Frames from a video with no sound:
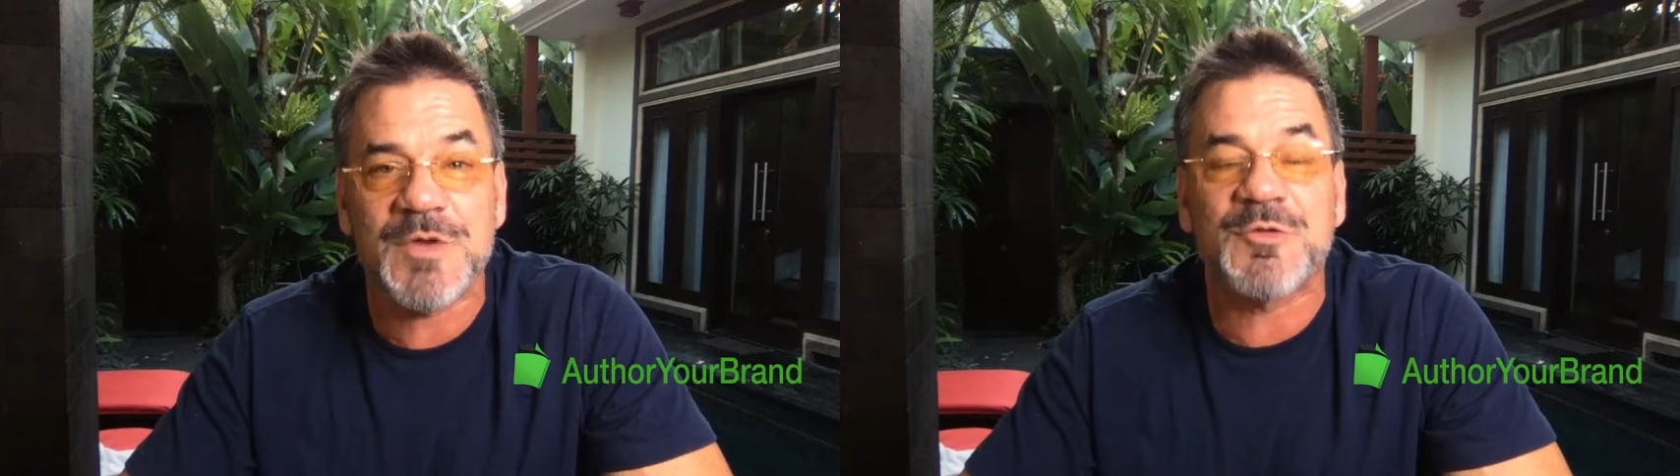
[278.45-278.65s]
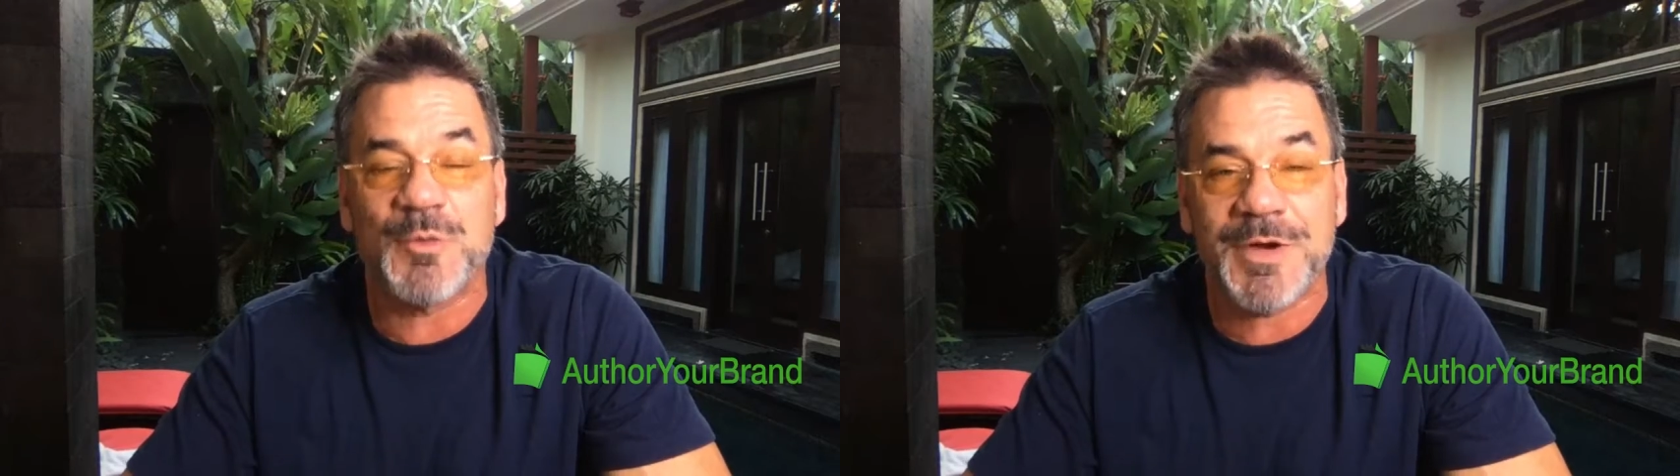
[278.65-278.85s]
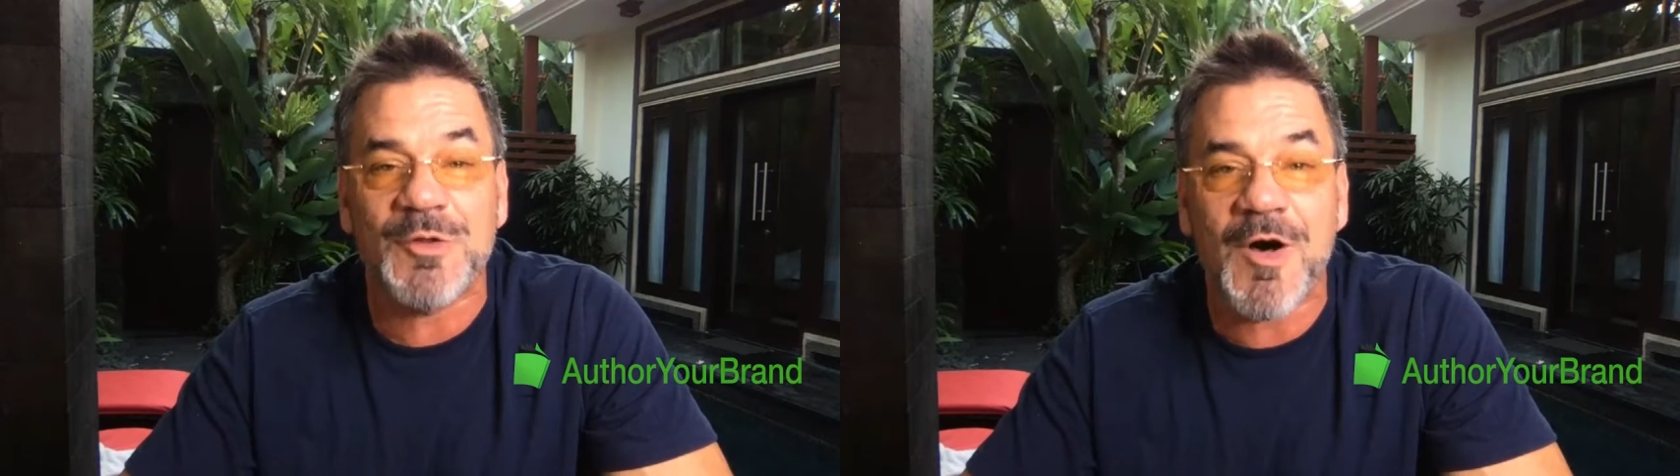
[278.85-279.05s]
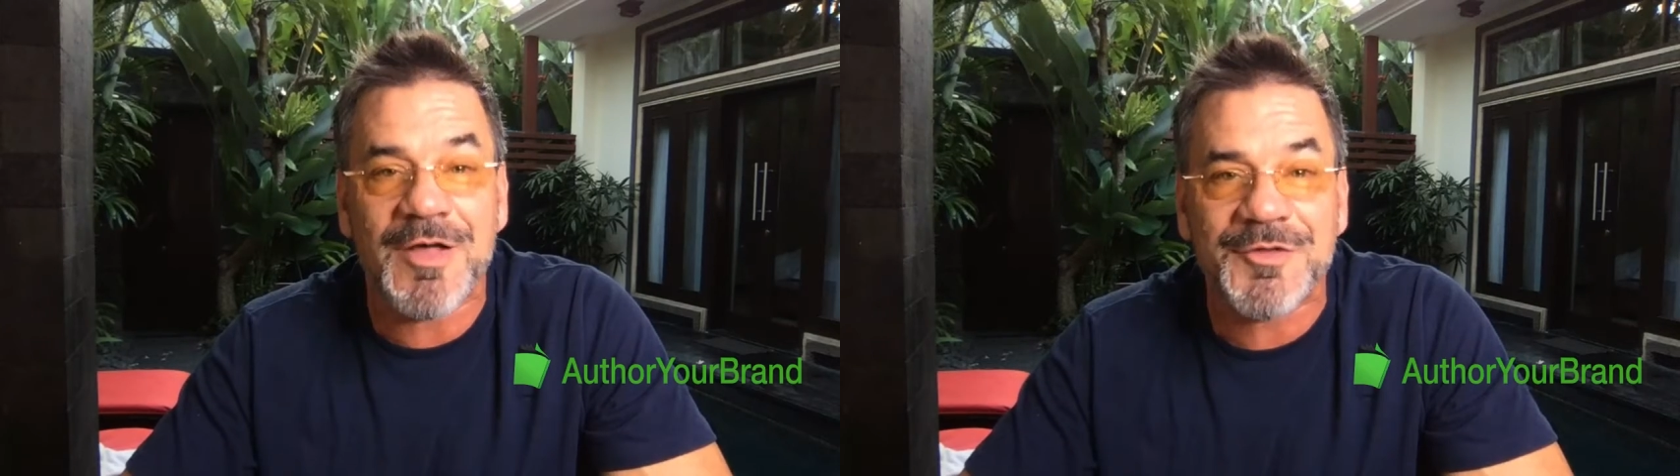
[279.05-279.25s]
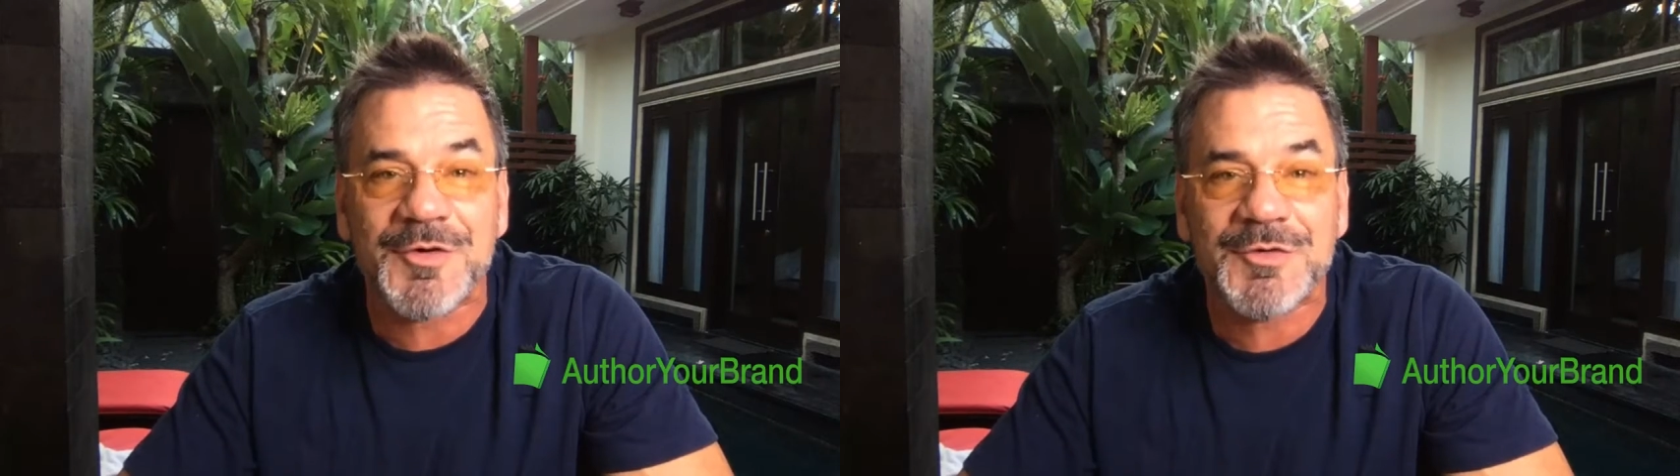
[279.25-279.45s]
with real
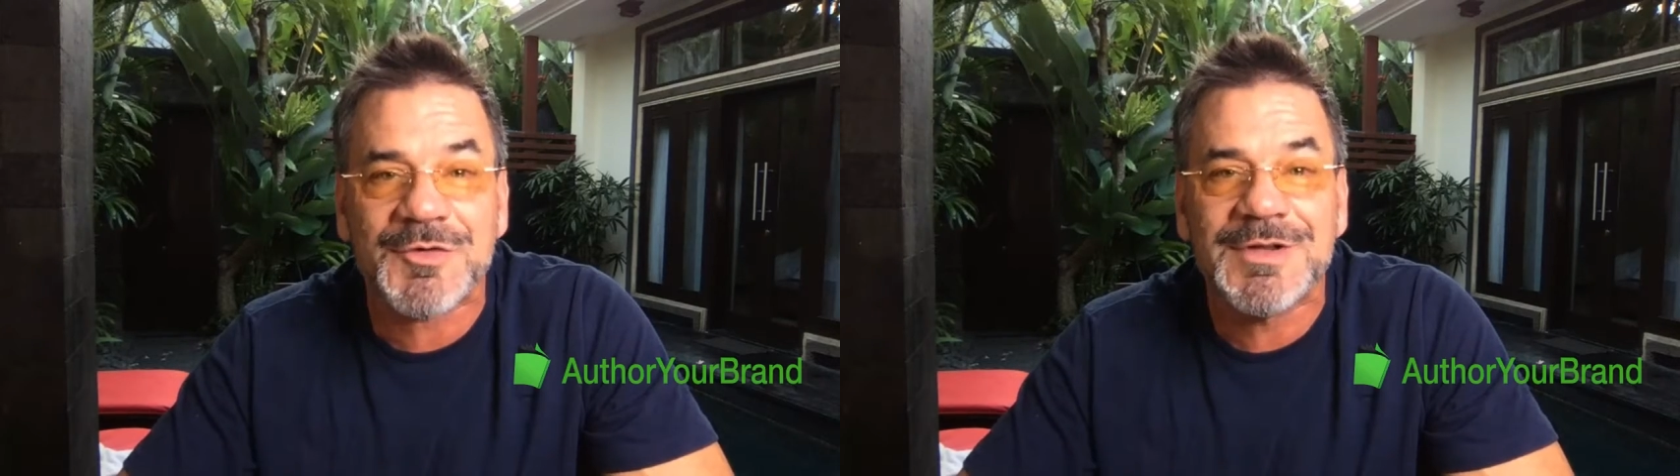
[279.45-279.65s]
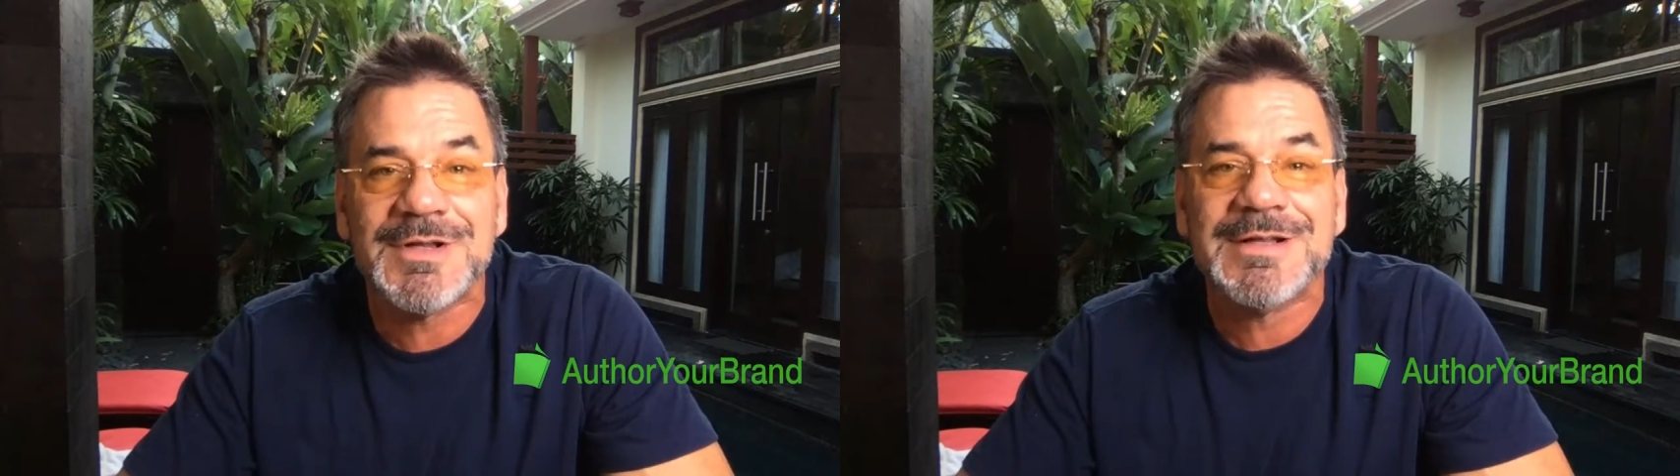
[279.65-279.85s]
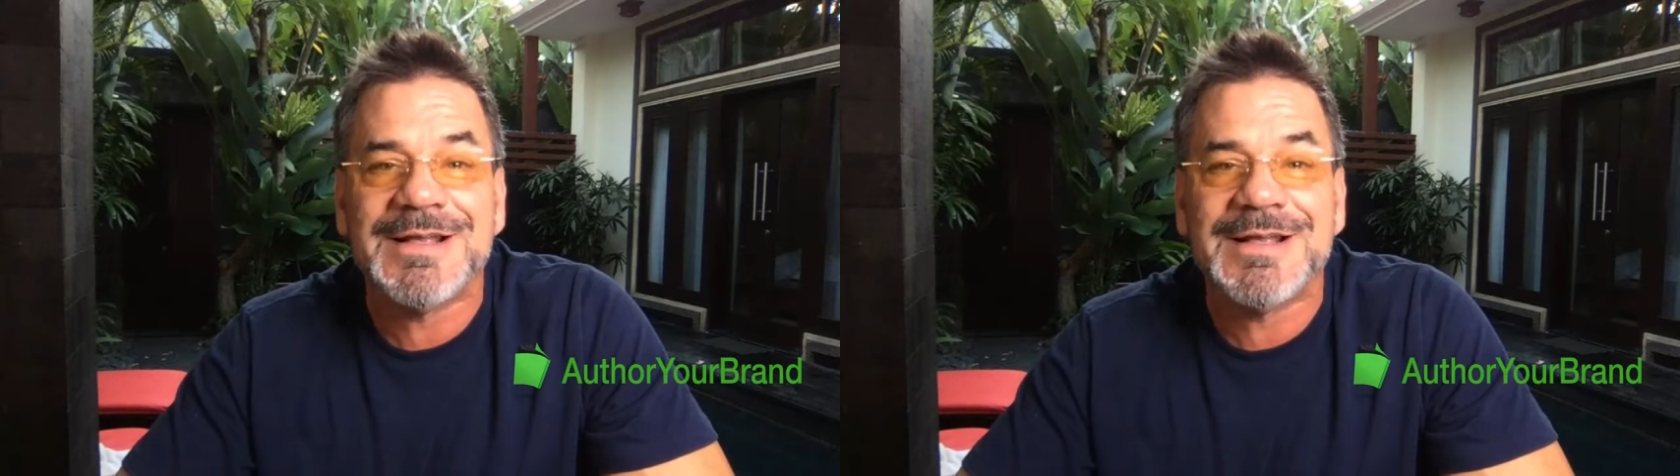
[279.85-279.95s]
authors.